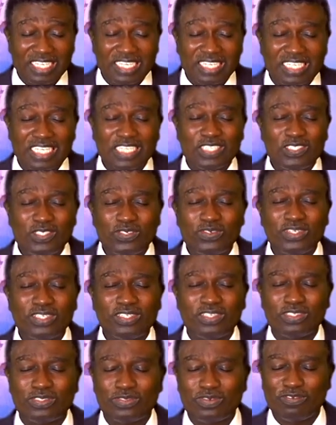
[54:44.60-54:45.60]
that during
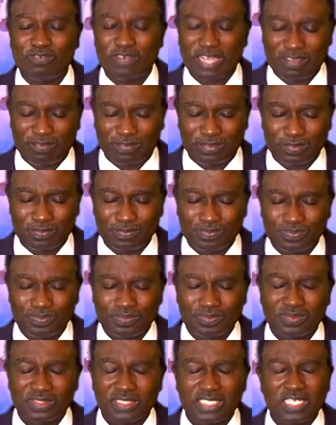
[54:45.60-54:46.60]
this revival
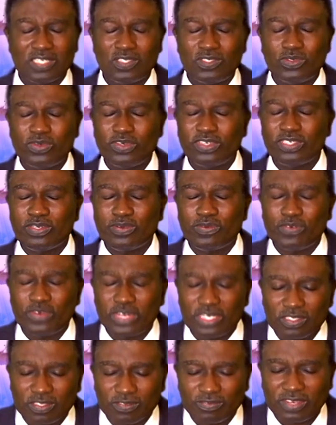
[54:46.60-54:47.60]
and during the
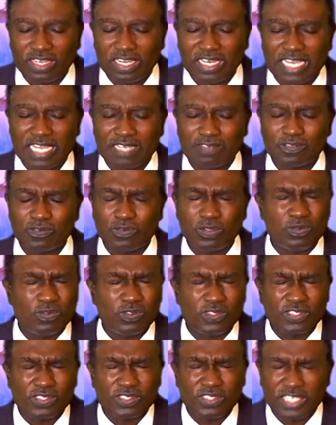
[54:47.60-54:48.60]
rest of our lives, we will
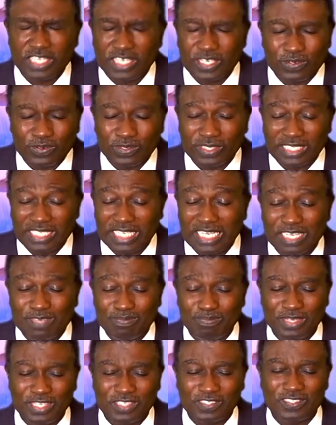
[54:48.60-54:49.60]
seek you on a daily
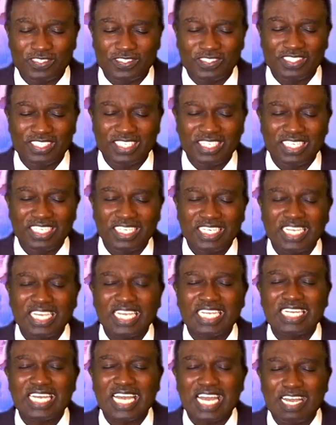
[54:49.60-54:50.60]
basis
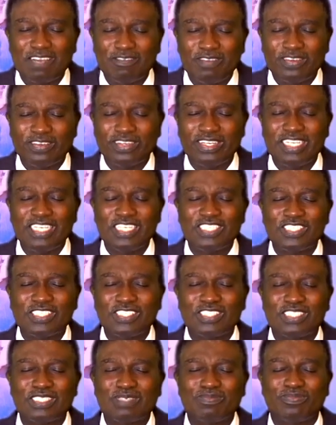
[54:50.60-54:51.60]
and have a
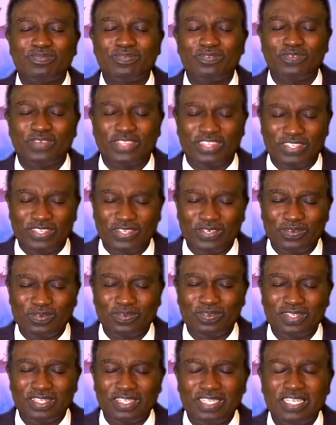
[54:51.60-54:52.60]
relationship with you.
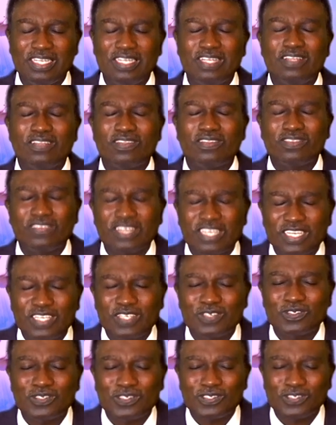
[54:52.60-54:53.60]
Thank
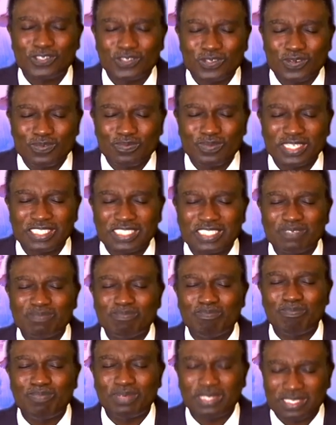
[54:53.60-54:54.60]
you so much,
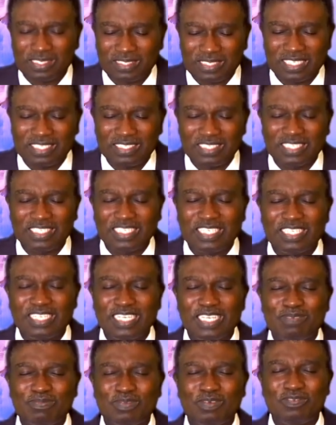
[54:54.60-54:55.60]
and bless us in the
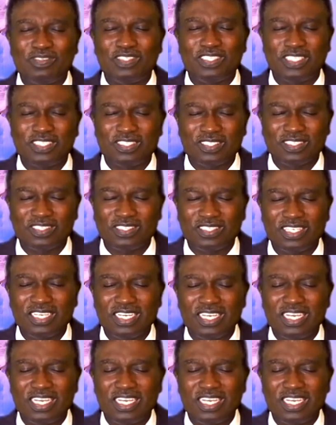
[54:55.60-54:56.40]
name of Jesus.